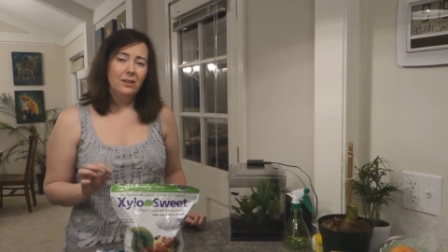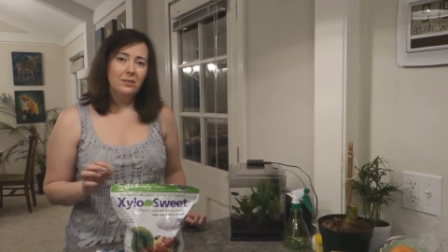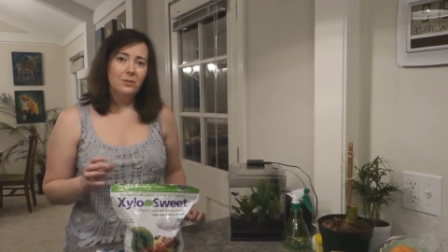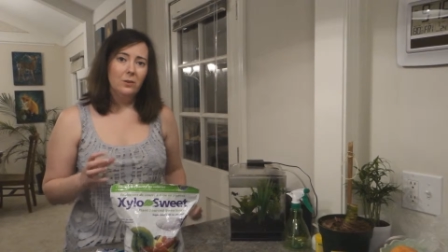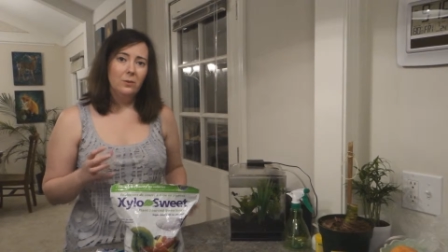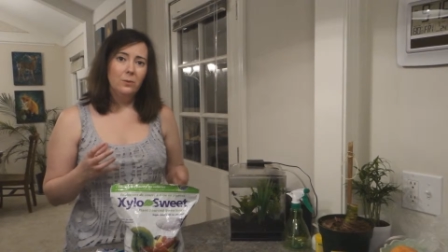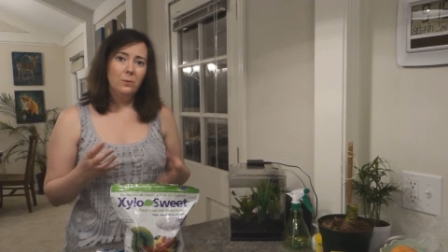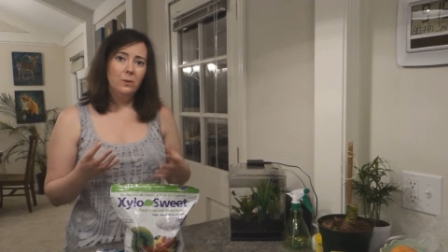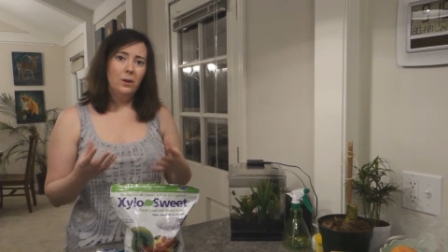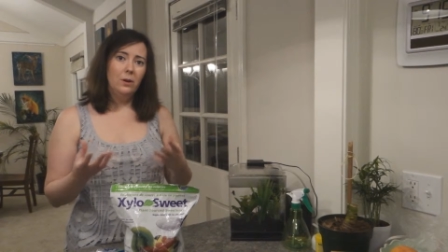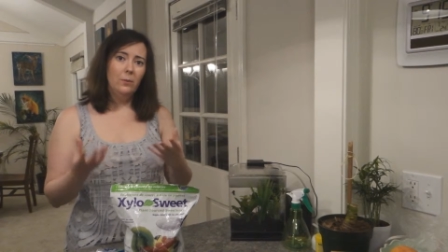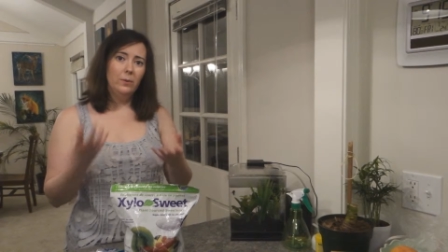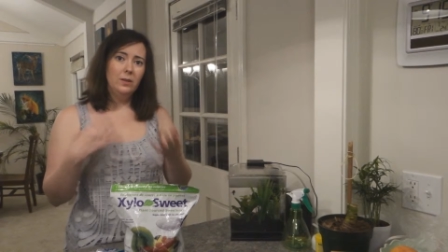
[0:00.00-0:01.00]
So
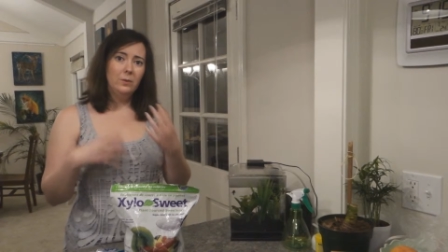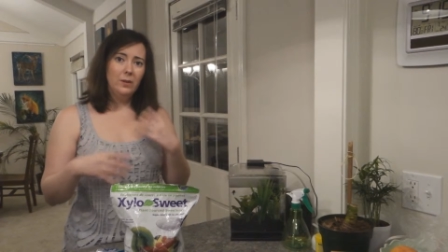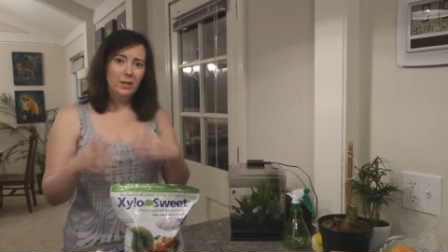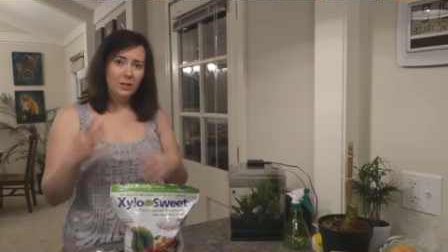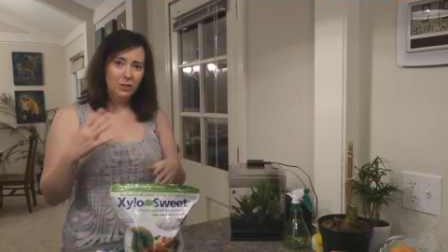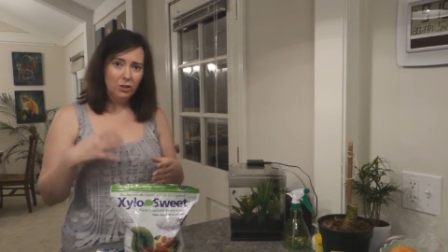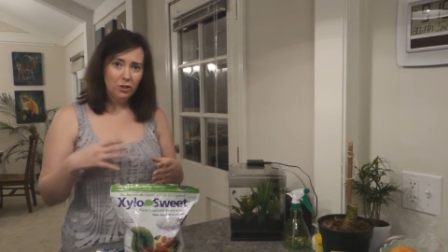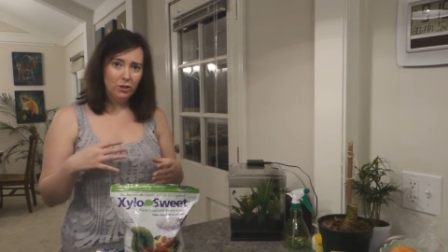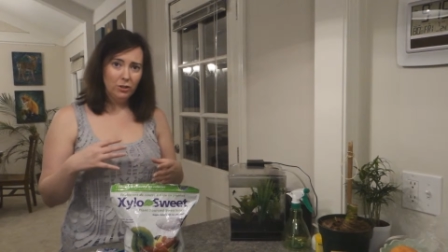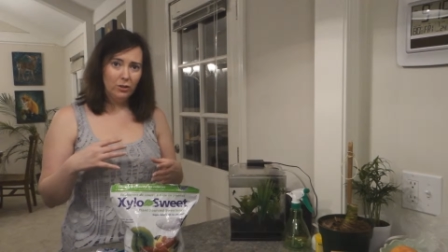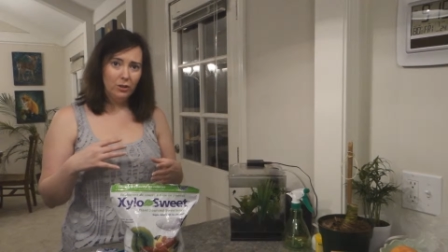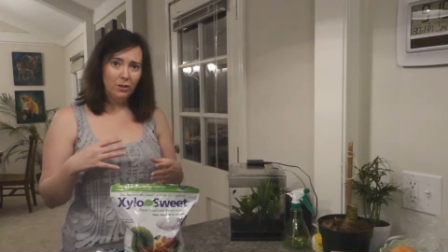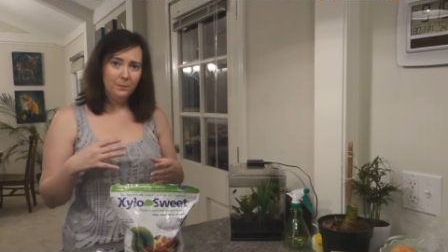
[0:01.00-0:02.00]
when you eat
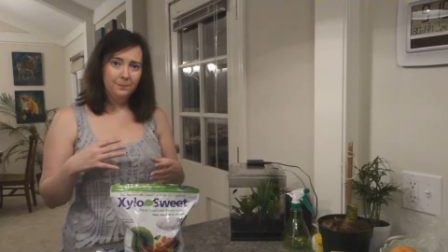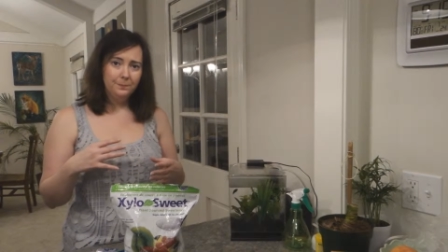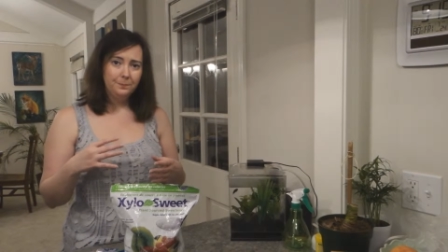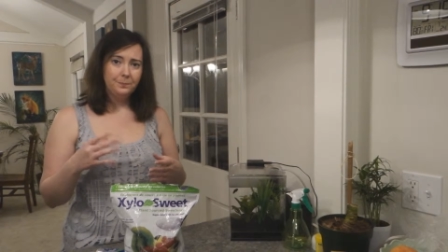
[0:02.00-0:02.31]
sugar,